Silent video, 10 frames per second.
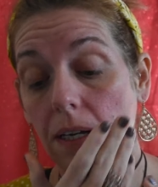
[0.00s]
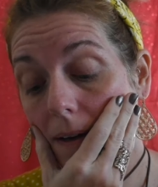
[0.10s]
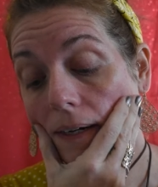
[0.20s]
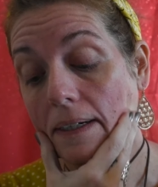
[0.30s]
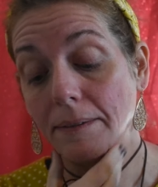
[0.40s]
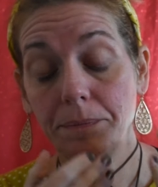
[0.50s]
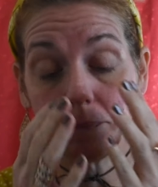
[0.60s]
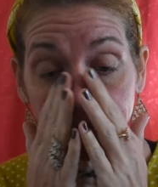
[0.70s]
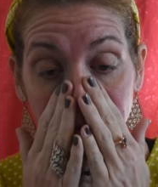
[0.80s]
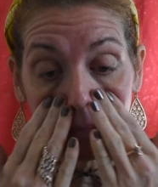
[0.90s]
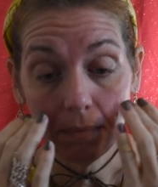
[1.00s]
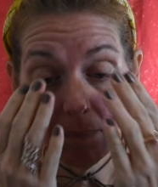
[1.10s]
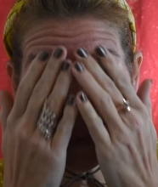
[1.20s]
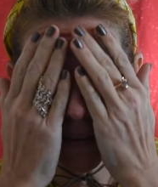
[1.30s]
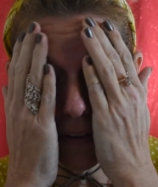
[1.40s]
So I'm
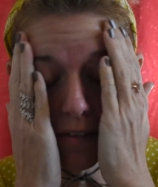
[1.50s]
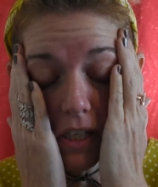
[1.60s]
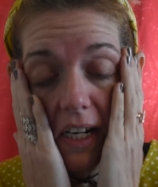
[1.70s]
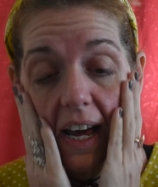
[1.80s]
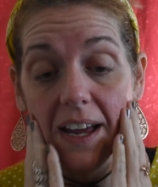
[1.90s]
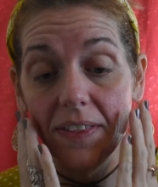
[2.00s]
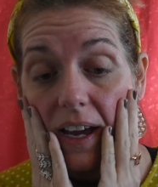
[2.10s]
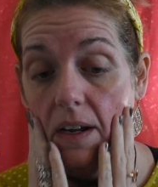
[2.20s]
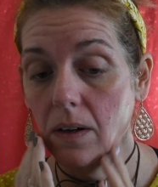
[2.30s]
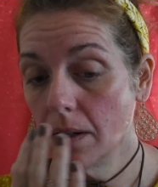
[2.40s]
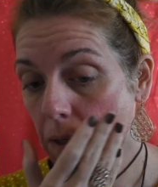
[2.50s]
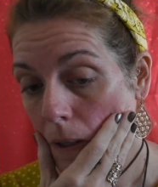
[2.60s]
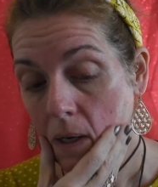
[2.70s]
just going to add that on,